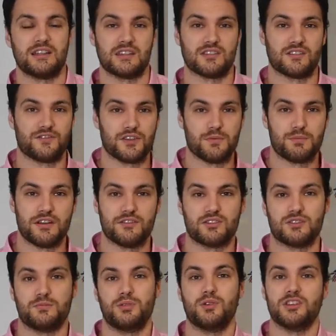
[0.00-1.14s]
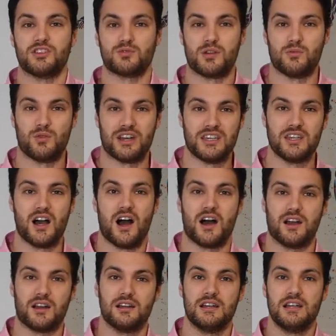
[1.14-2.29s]
Now, there's a few pivotal points when we're
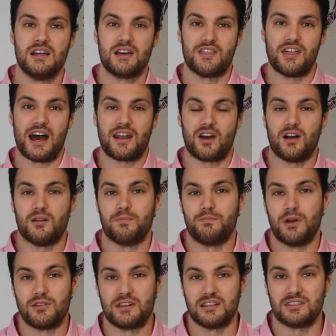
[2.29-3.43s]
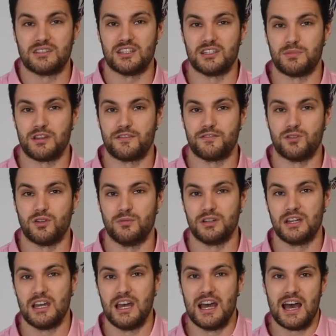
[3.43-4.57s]
young that our bone density is being formed,
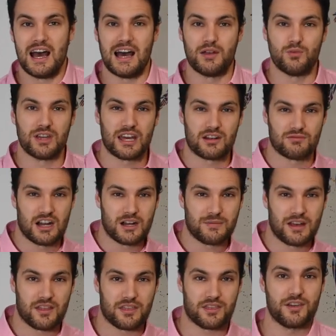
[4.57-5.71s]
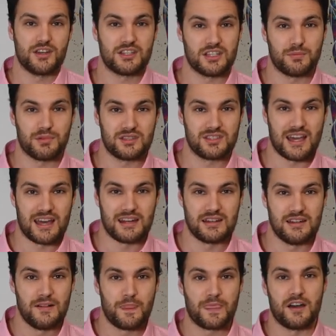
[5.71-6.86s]
and we get around about
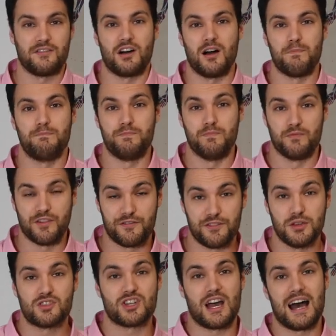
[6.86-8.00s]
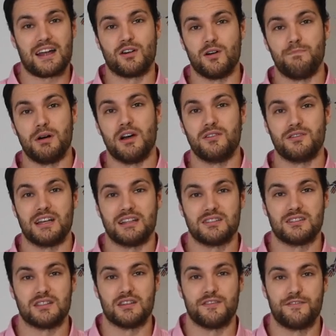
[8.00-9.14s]
30% of our future adult bone
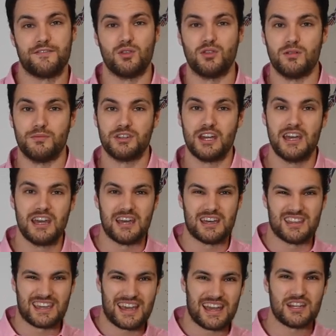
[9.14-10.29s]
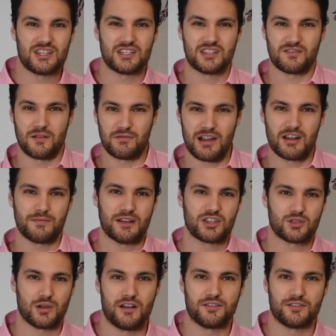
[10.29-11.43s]
density formed in the ages of around about
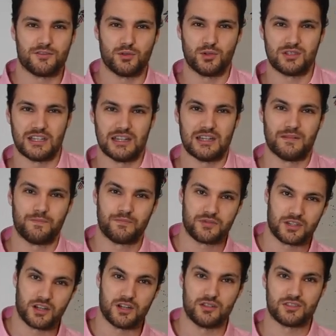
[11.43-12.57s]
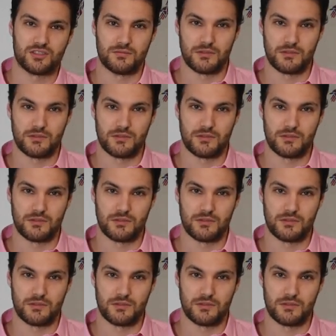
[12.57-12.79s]
12 to 14 girls